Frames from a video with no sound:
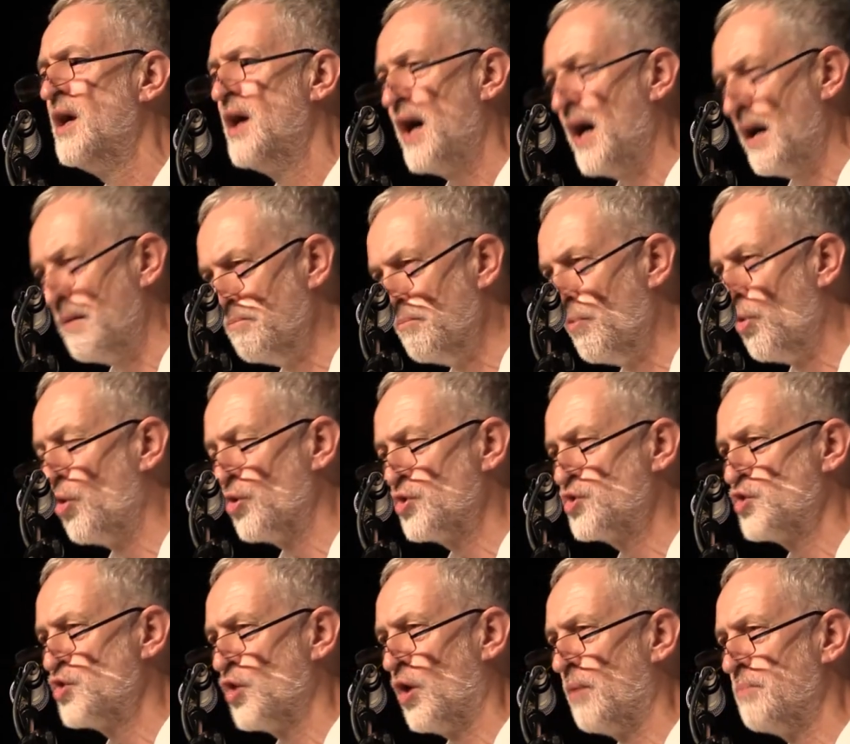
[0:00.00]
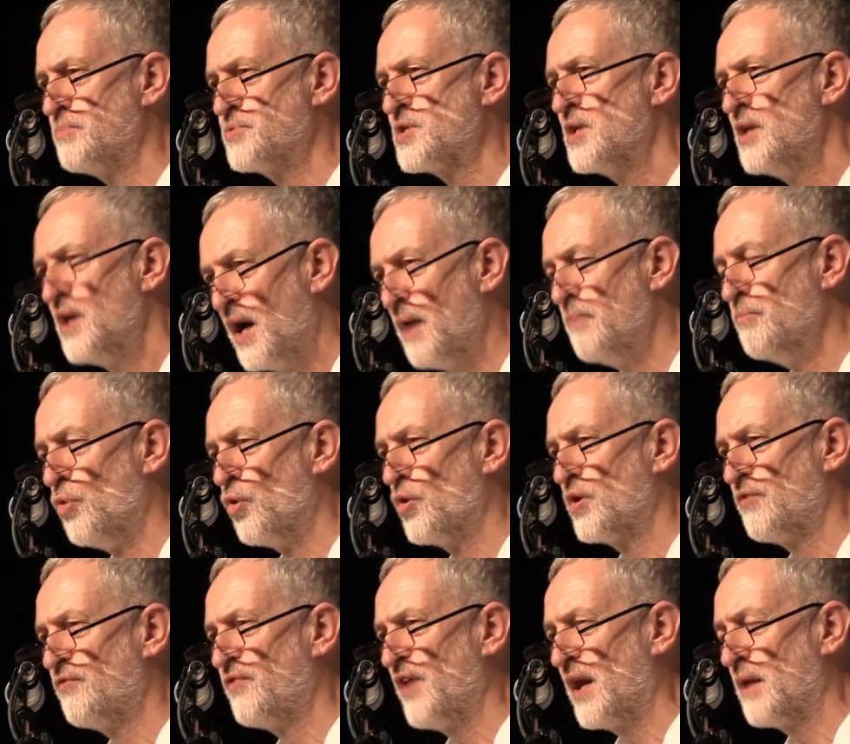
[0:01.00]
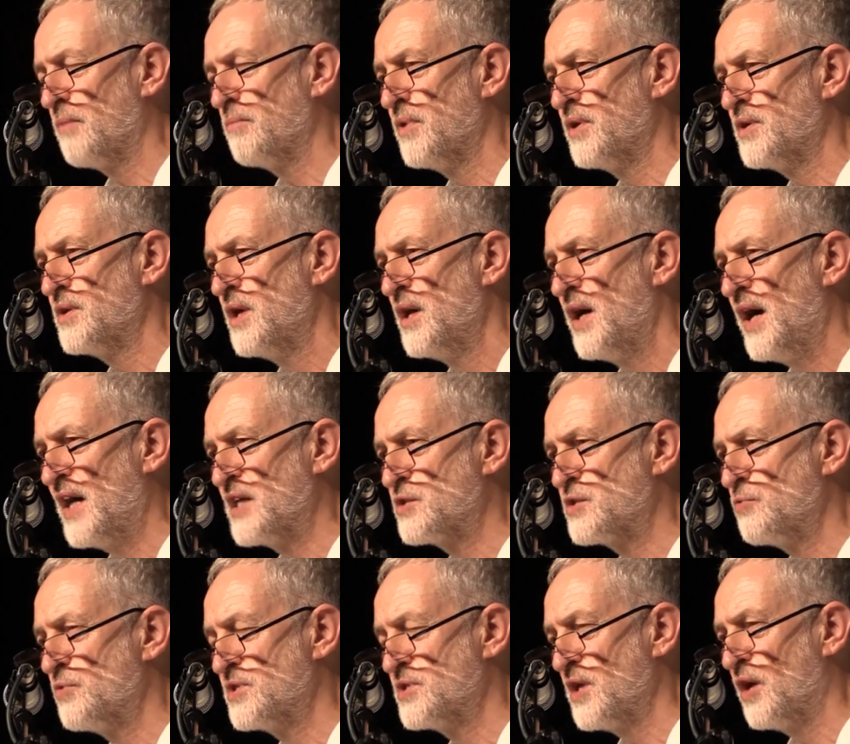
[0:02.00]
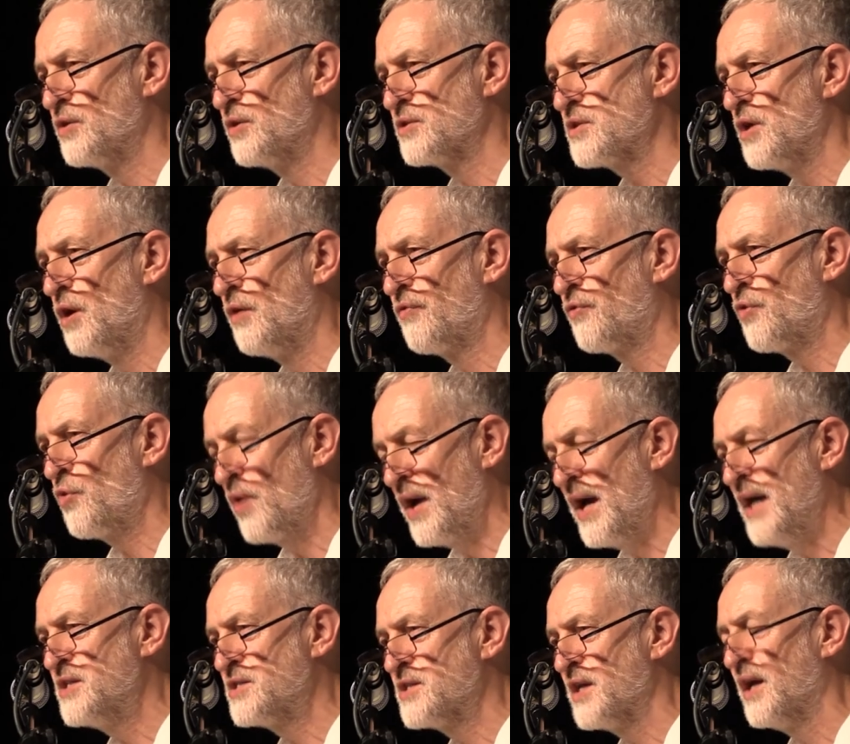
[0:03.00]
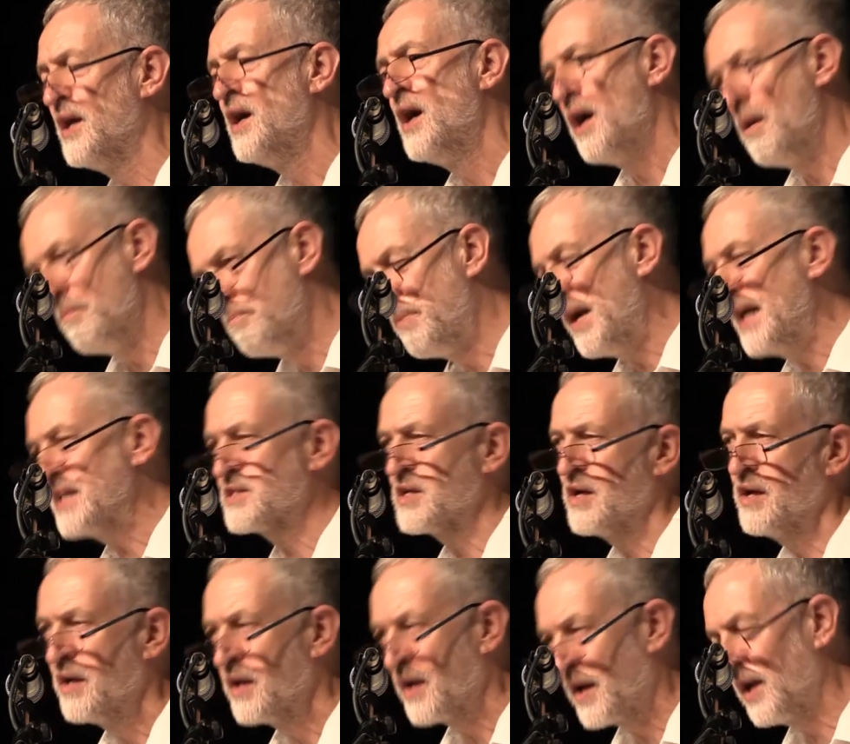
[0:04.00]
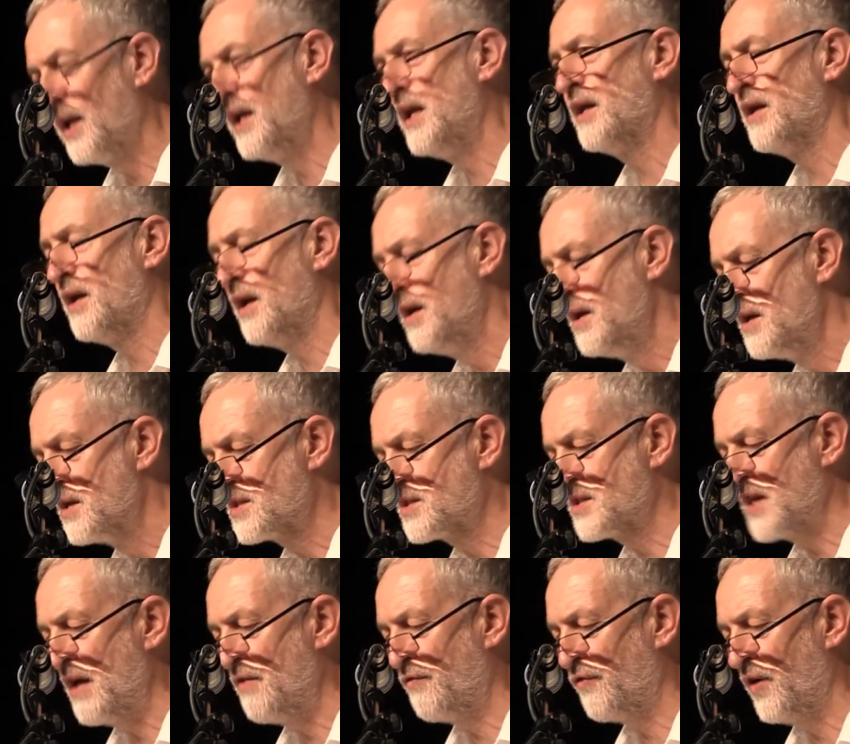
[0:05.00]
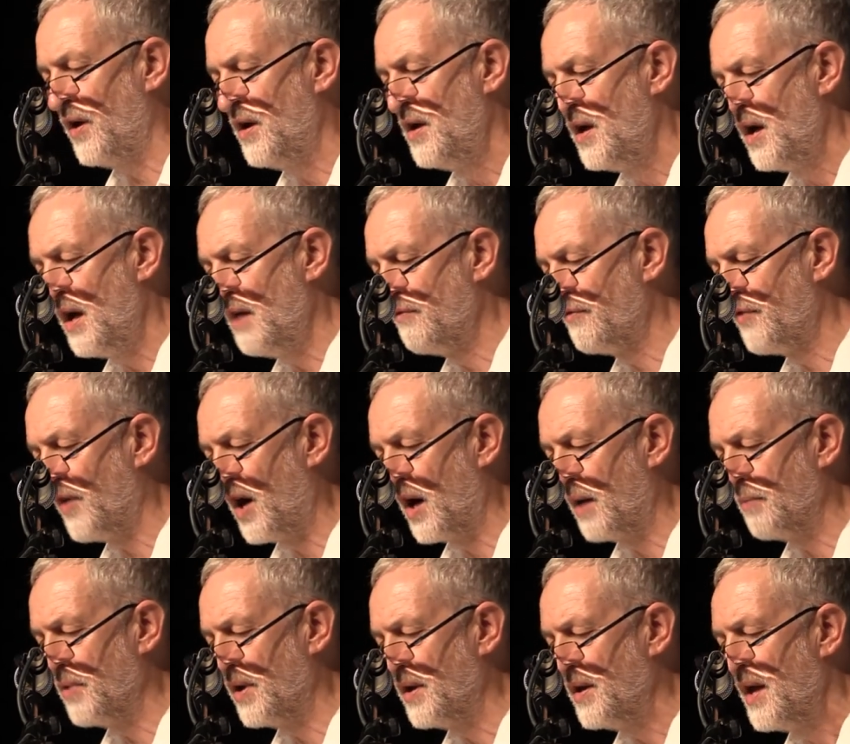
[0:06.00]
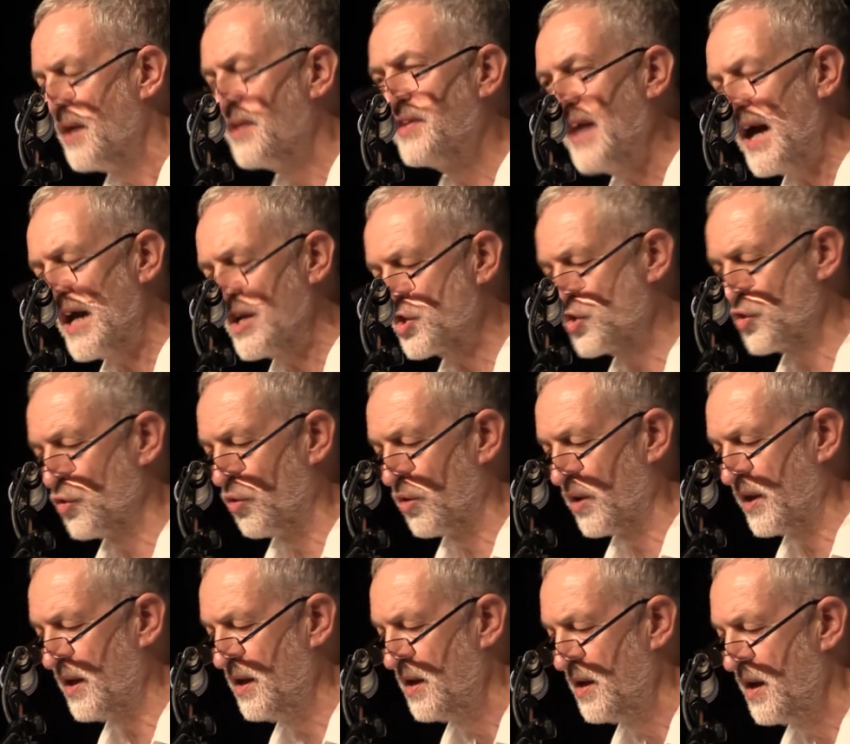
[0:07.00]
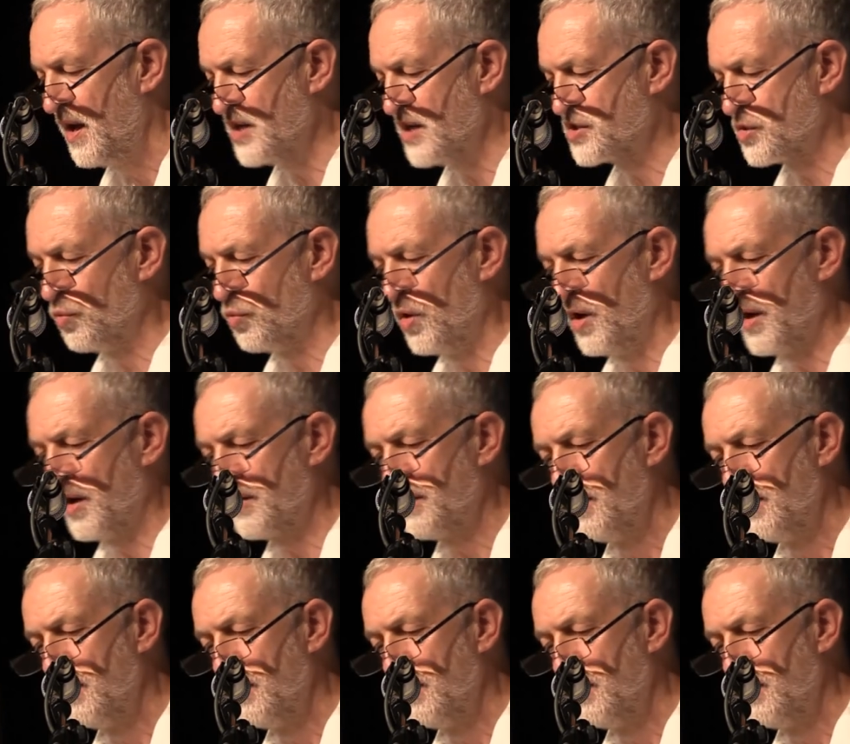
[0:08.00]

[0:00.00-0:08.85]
and more jobs and more development as a result of creating a better, cleaner, safer environment. That surely is the world